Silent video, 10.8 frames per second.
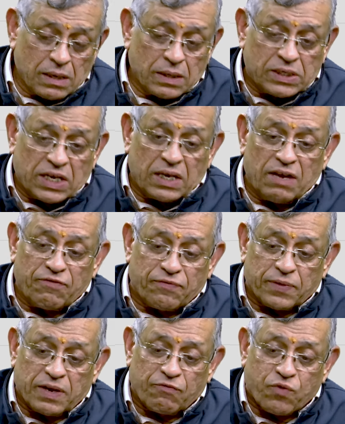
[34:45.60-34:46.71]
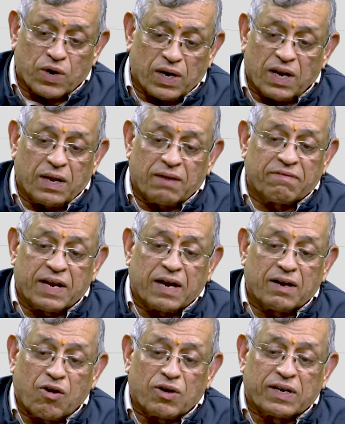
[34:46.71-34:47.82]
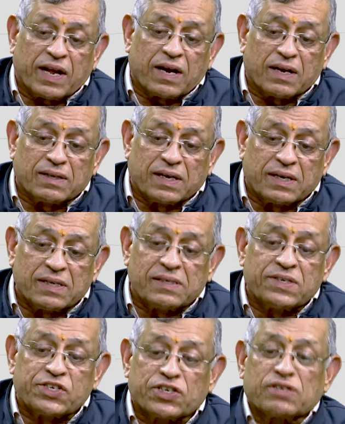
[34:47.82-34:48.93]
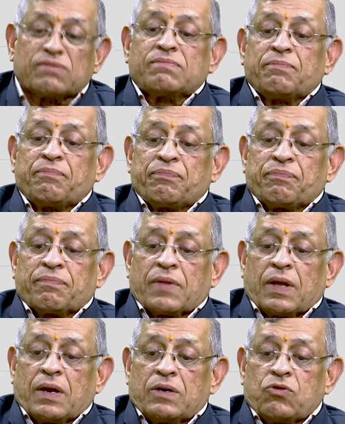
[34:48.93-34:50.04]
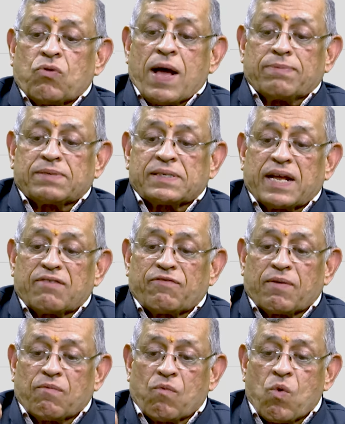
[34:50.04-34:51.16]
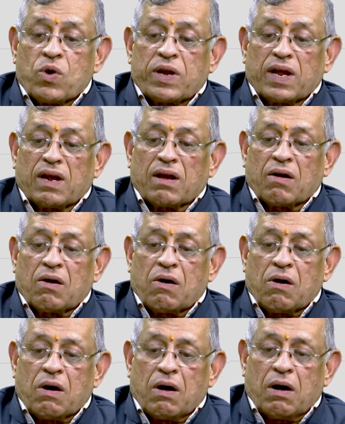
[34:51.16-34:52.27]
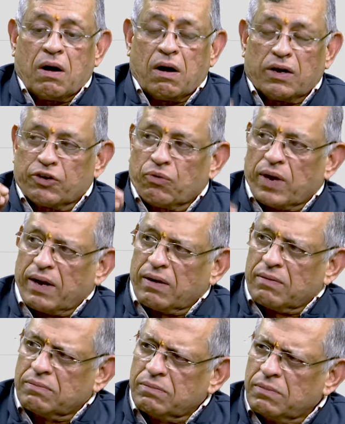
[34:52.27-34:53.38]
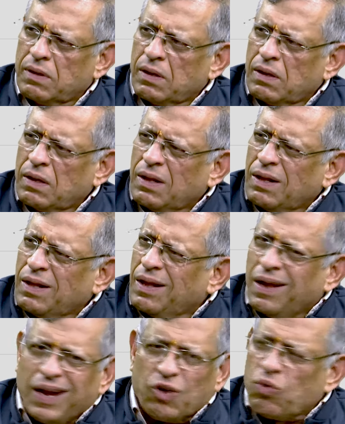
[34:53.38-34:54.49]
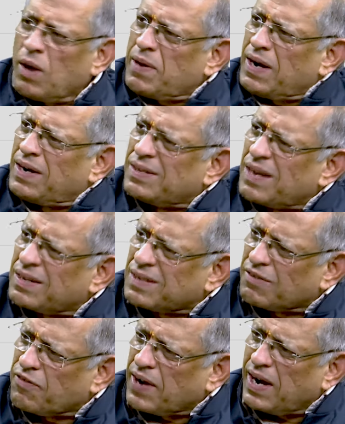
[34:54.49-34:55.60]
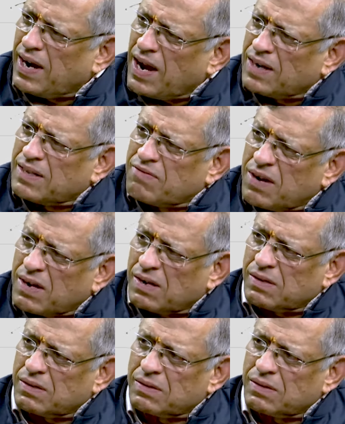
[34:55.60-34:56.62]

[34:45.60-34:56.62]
You see, if only we had not taken the decision to abstain from voting on Ukraine, it would have been a disaster for India and the world.